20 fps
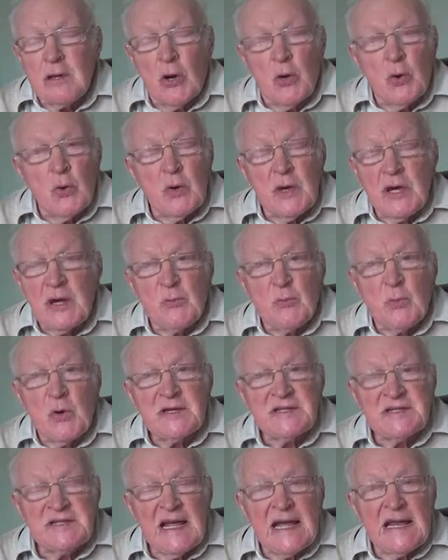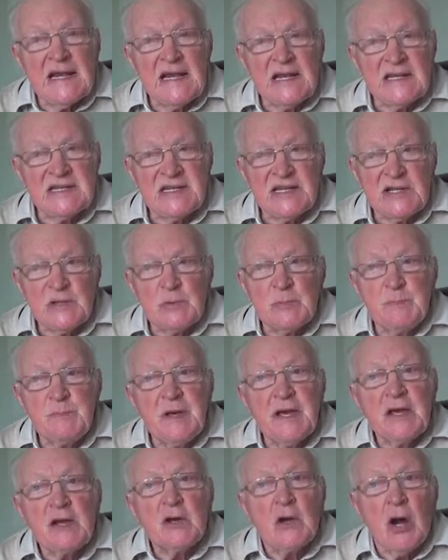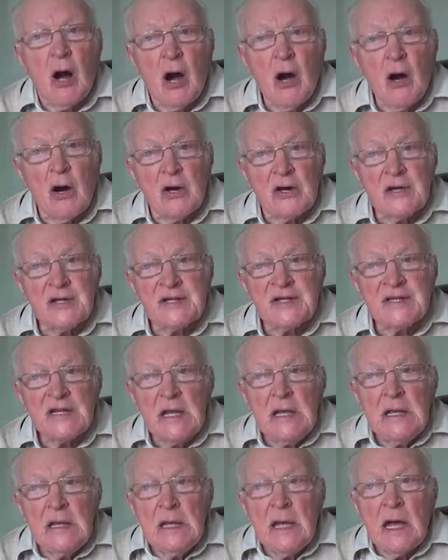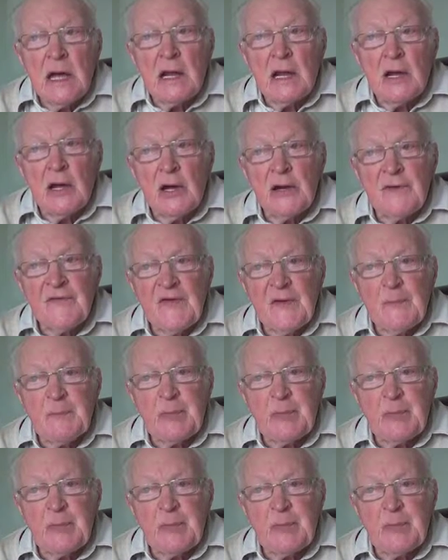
No, it wasn't an issue because a lot of the